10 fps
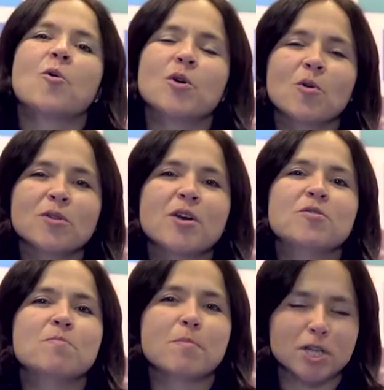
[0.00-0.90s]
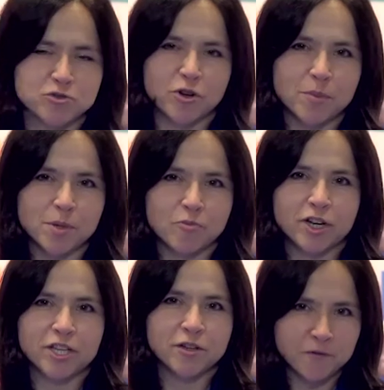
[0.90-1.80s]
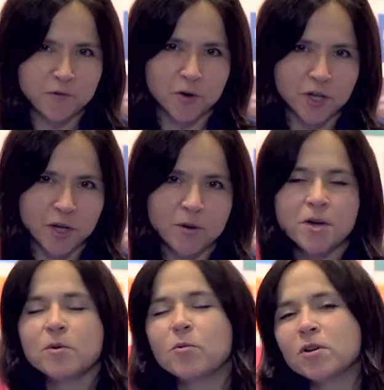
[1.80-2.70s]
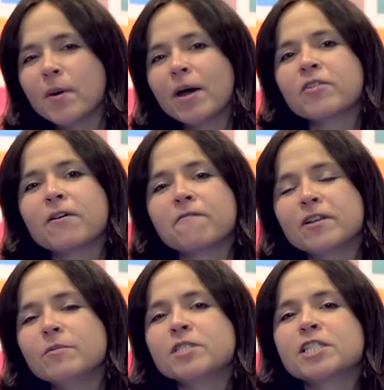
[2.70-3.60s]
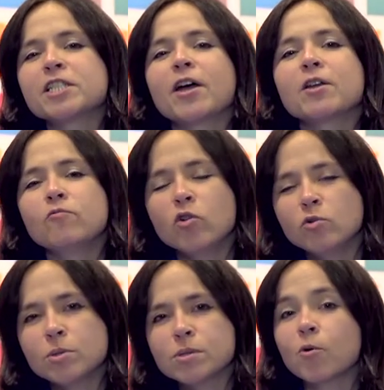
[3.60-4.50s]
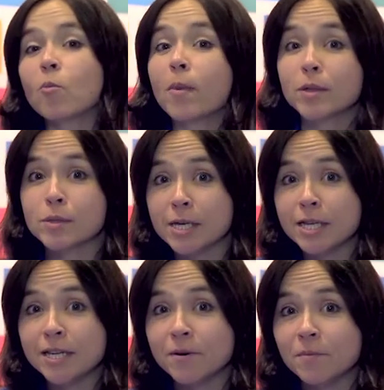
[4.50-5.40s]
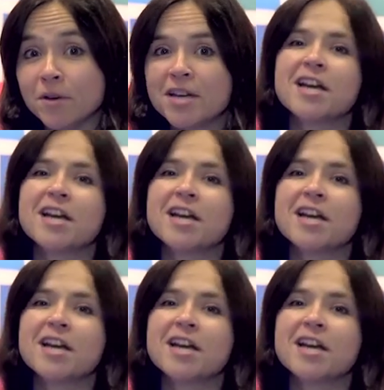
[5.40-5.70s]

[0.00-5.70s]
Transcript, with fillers: We all know that mushrooms are pretty good for you, but what about their filament-like roots or mycelium?